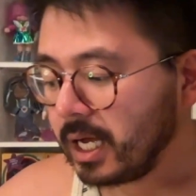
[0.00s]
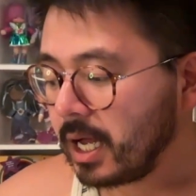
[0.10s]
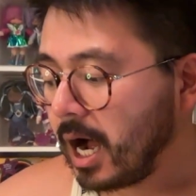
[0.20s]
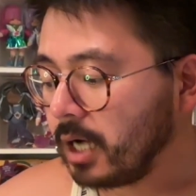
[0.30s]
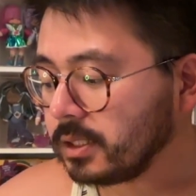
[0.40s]

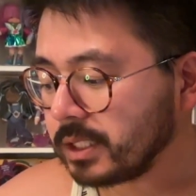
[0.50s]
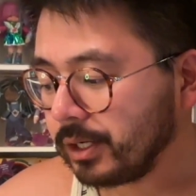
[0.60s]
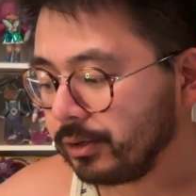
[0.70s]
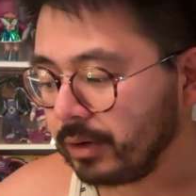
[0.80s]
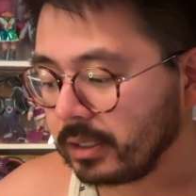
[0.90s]

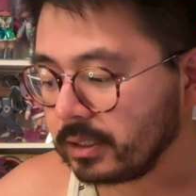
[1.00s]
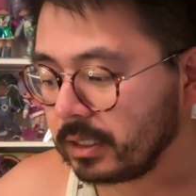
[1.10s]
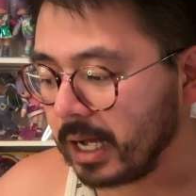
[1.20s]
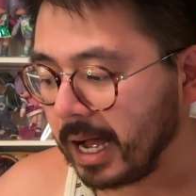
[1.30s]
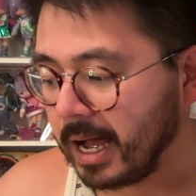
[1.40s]
Also,
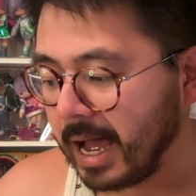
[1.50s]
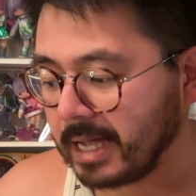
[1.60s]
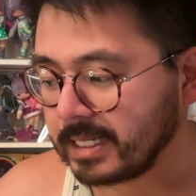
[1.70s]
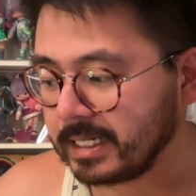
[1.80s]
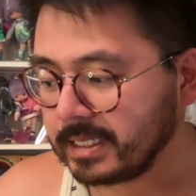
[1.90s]

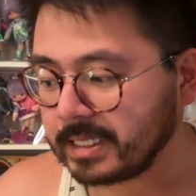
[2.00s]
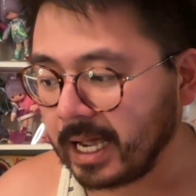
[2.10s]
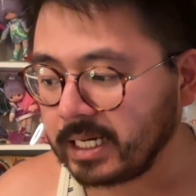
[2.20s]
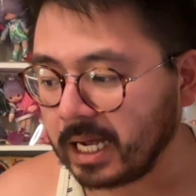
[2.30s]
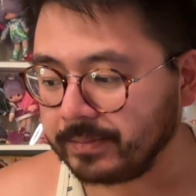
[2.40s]
as a
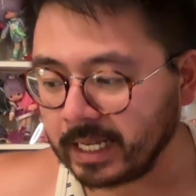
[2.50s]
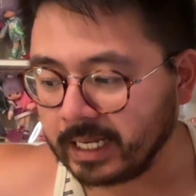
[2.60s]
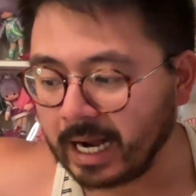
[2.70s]
side update,